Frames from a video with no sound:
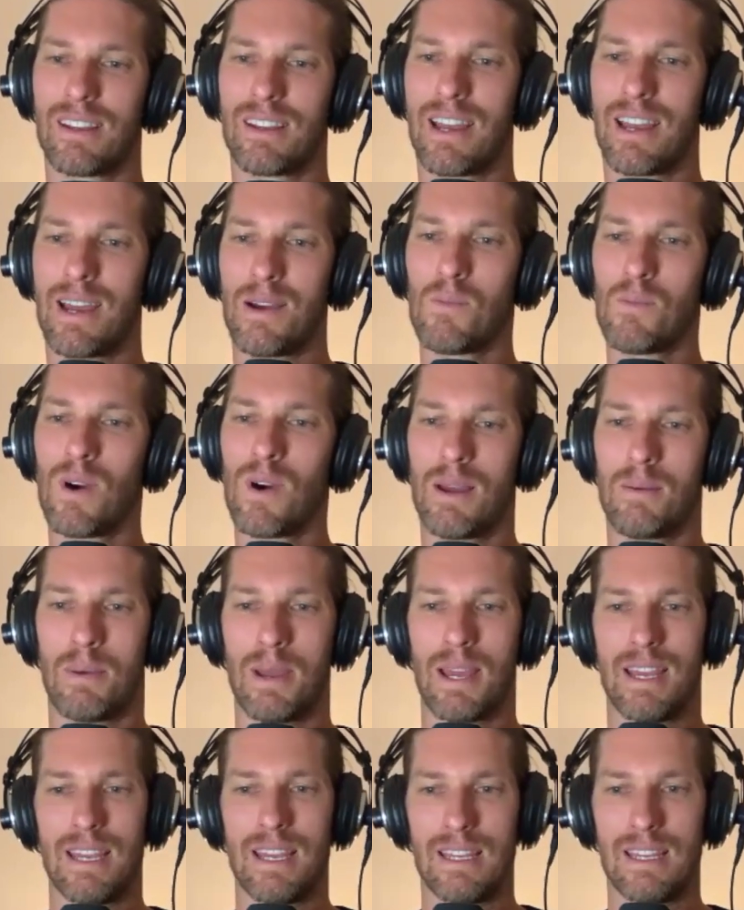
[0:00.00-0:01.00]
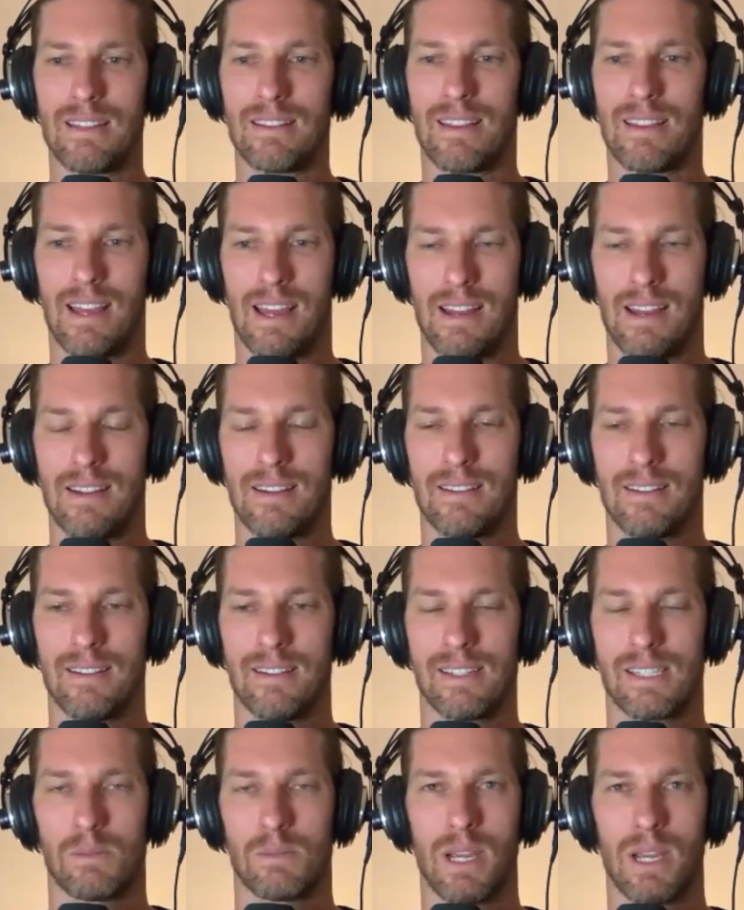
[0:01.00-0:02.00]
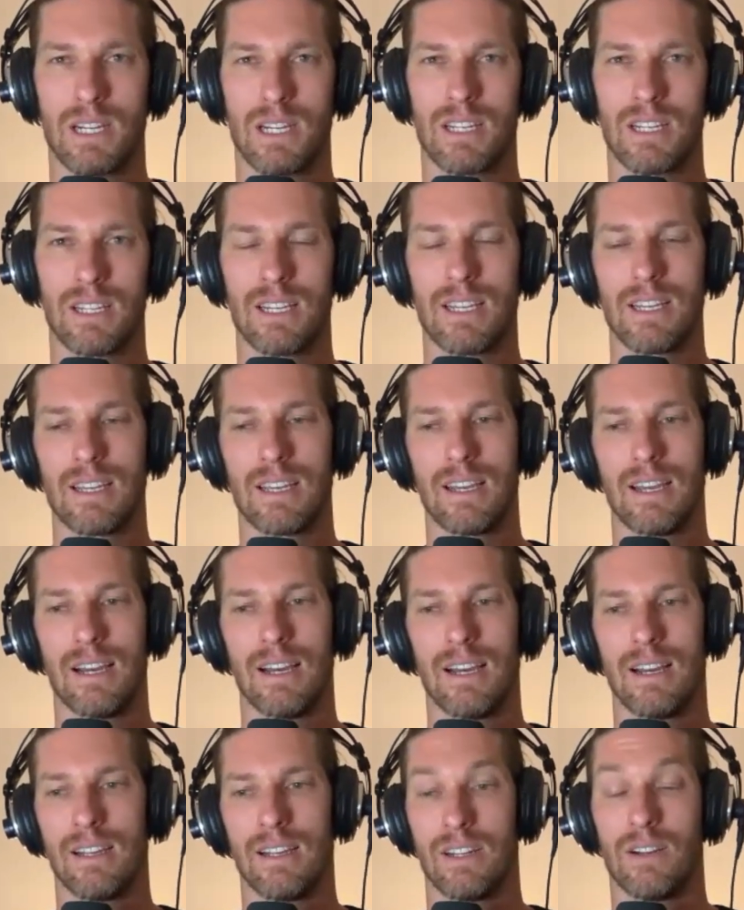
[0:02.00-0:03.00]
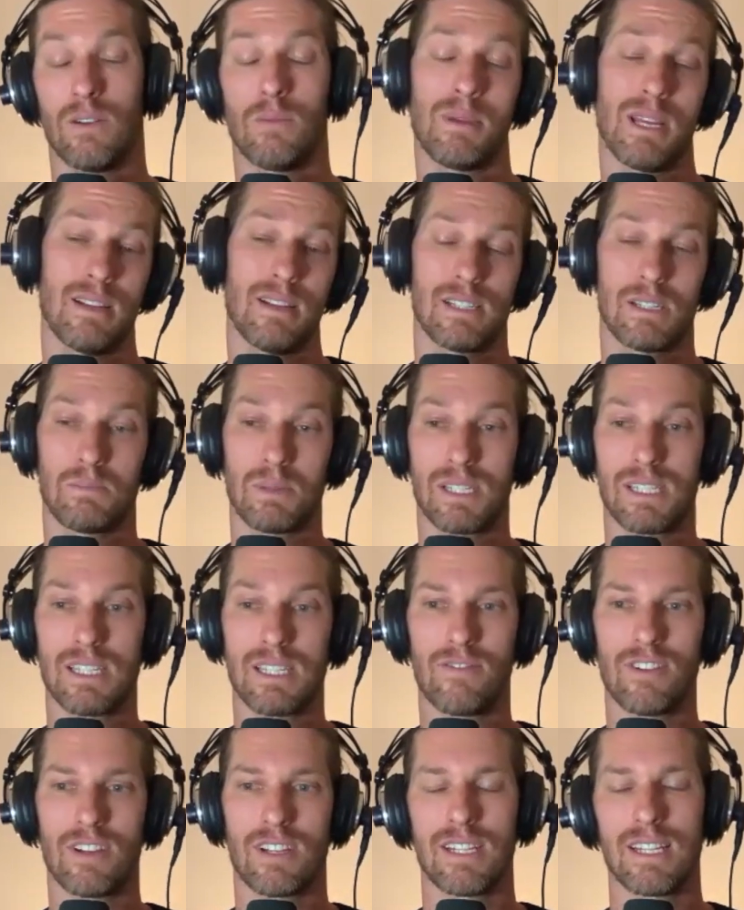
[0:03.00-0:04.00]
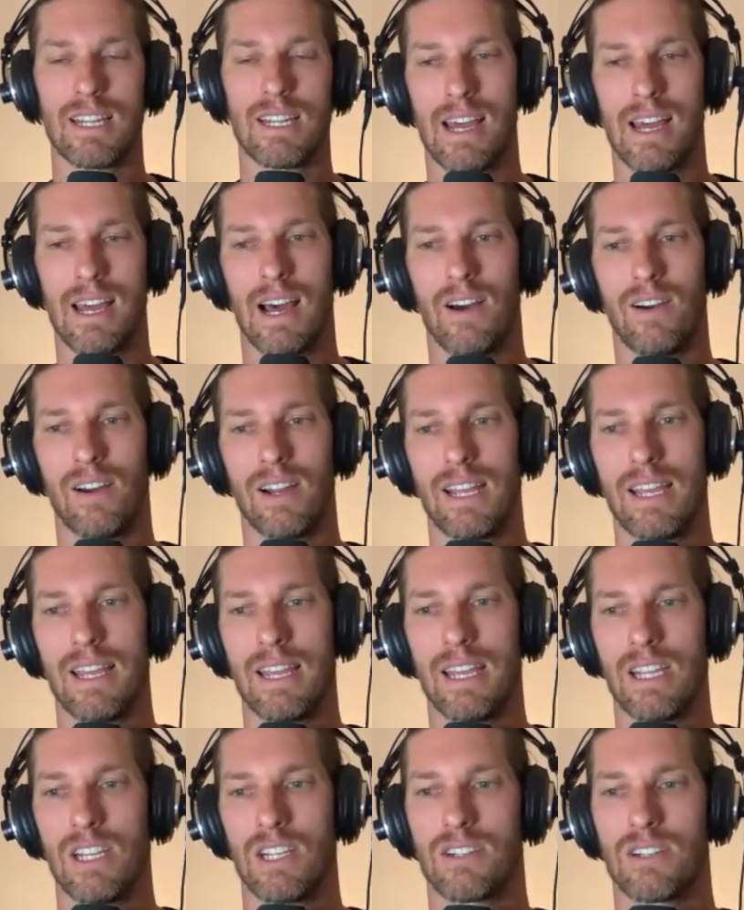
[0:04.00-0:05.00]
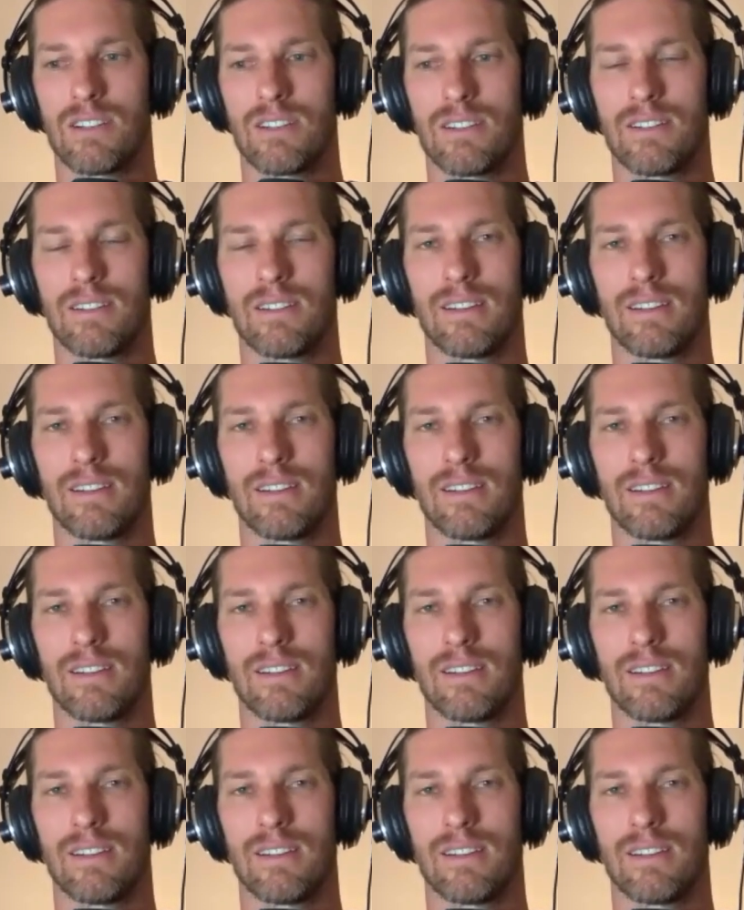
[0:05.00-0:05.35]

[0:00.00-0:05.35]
MYP then, especially uh, you know, I mean specifically now at Ish,